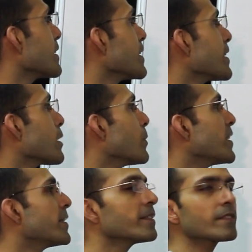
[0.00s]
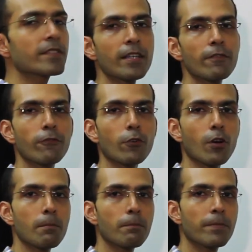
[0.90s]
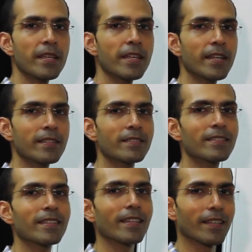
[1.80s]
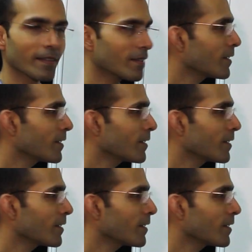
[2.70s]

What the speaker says: equidistant from B and C.